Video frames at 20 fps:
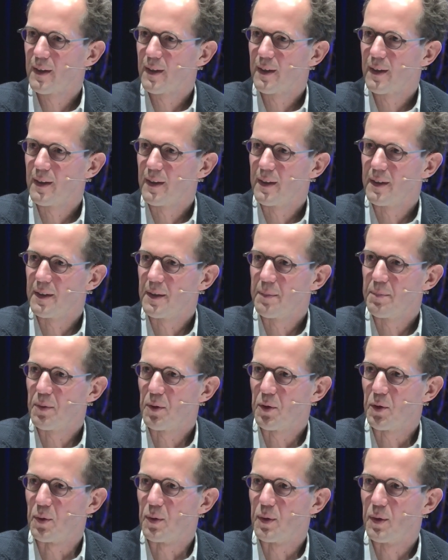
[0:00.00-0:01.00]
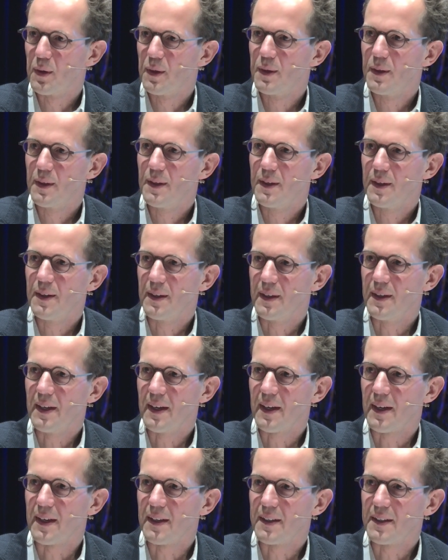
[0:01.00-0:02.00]
Uh, Kathmandu is in the Himalaya.
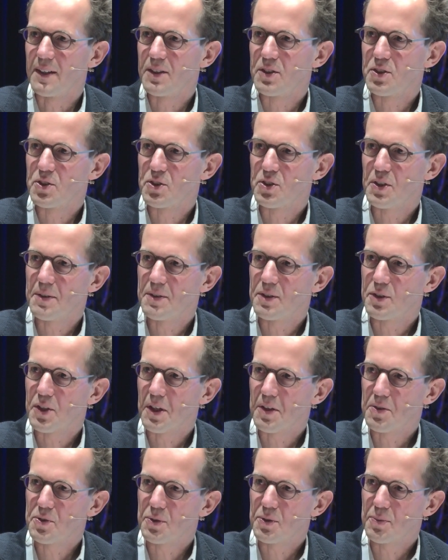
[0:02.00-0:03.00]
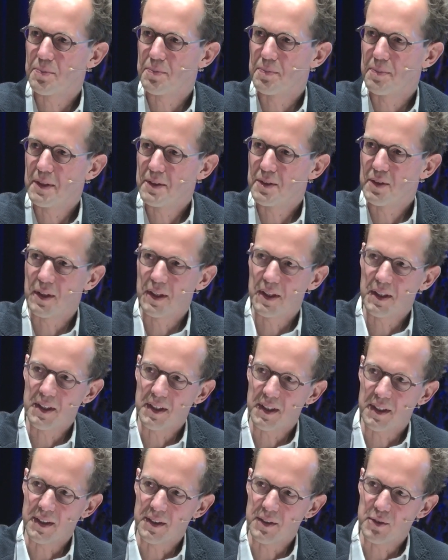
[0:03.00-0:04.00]
Yeah, yeah. That se sounds a bit
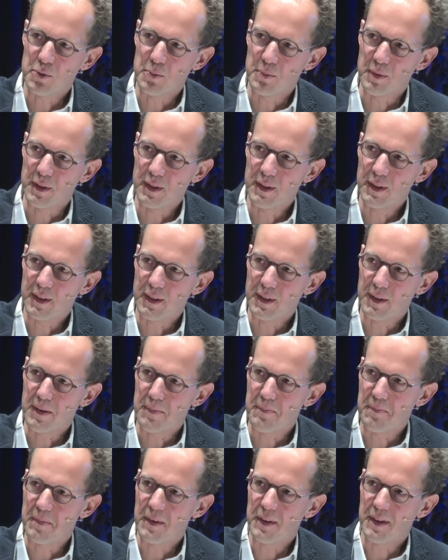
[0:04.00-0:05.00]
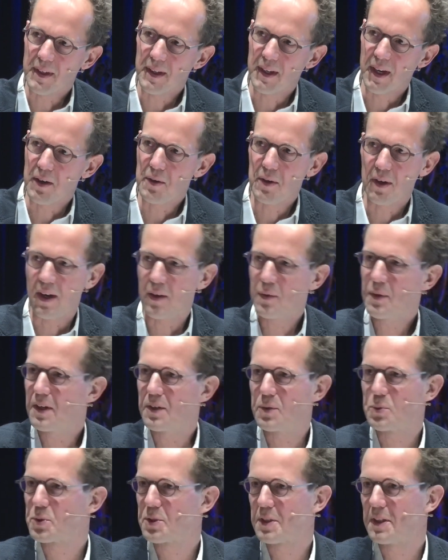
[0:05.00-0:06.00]
hilly to me. Um, uh, how, how can
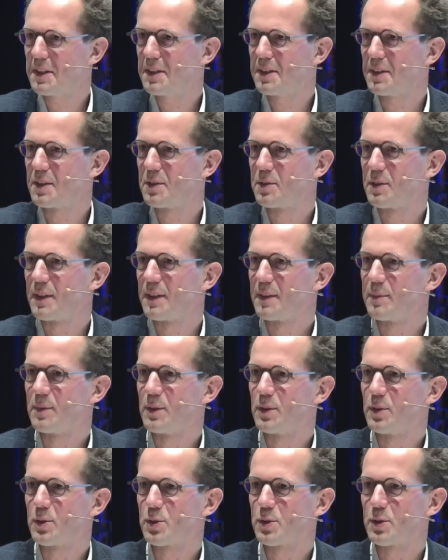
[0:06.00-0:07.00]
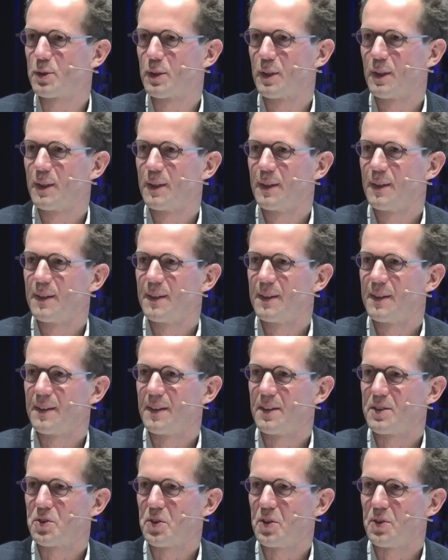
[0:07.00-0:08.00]
you cycle over there? Because
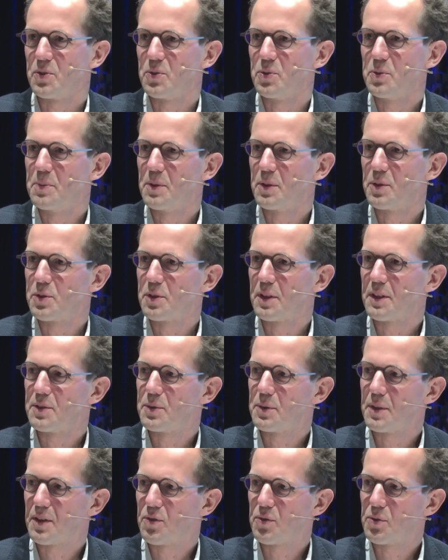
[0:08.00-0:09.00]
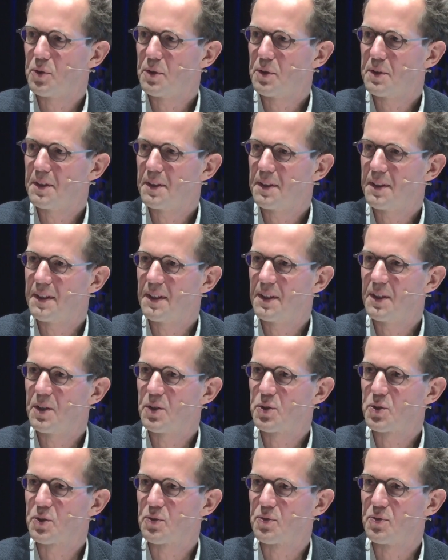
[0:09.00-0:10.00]
that's undoable. You said you had thirteen
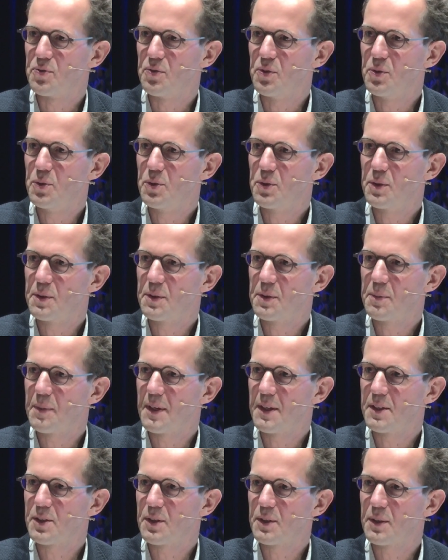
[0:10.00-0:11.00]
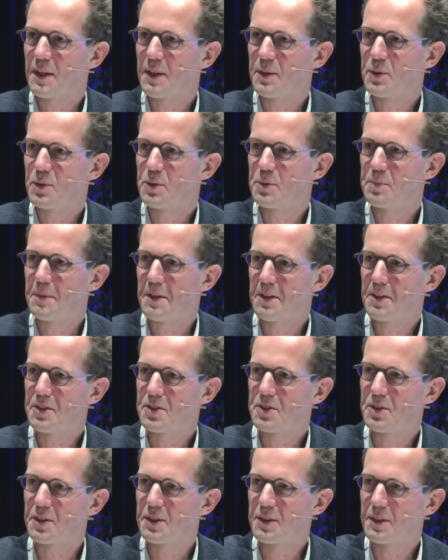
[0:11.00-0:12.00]
kilos of food on your bicycle. How do you
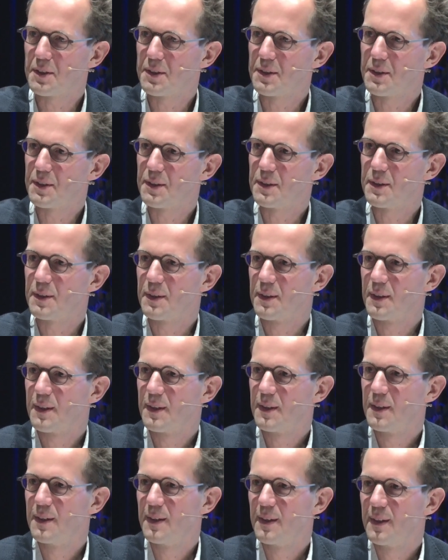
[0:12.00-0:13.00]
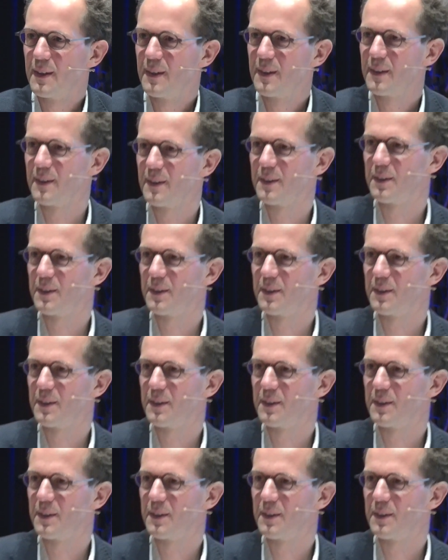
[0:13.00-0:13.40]
manage the the yeah?